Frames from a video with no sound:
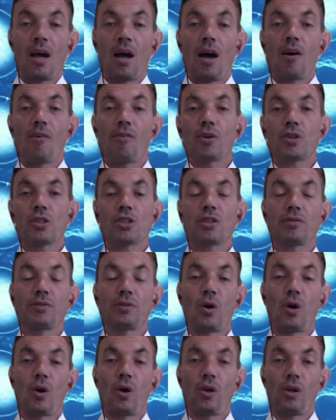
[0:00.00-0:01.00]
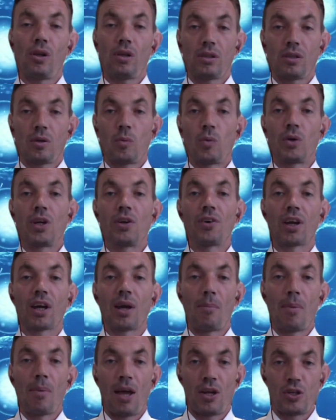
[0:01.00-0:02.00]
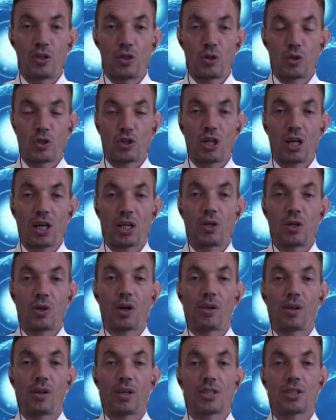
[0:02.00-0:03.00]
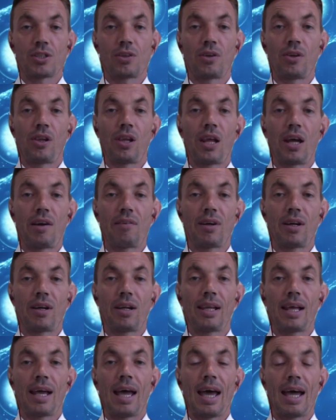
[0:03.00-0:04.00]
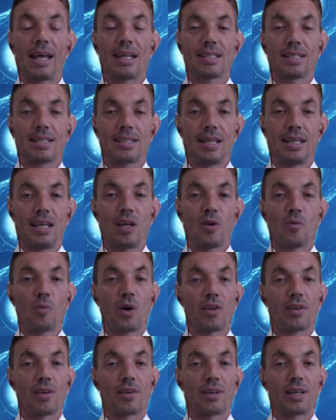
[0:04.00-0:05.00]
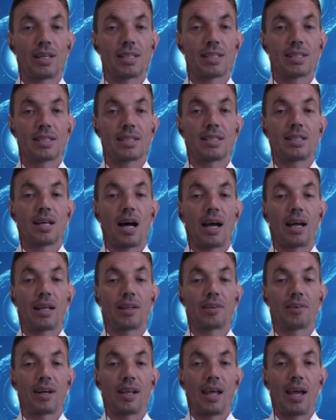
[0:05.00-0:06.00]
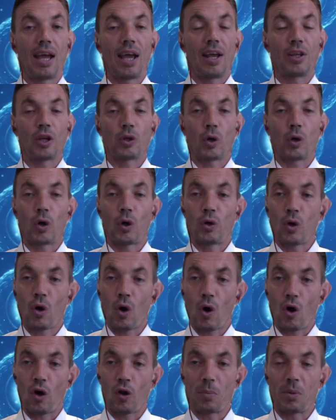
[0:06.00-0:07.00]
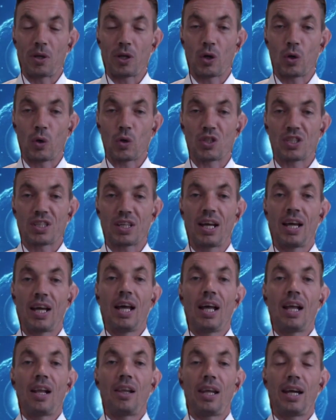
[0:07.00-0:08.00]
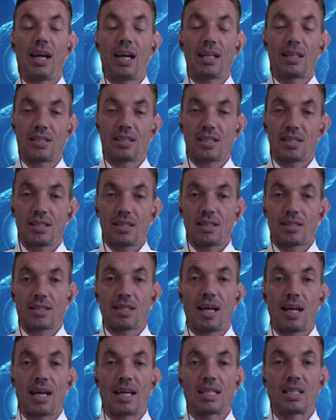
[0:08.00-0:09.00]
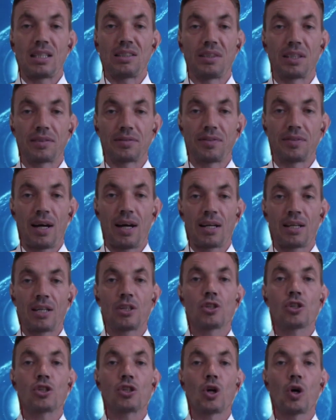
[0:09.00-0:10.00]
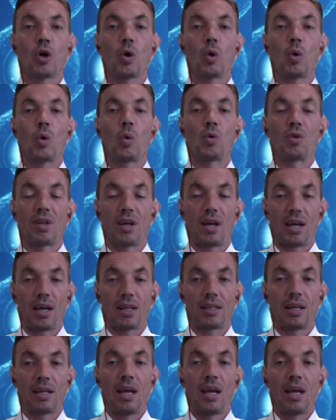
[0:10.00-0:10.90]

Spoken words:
First of all, we recommend you check your cholesterol level and see whether it's diet related or not, because the latest scientific findings show that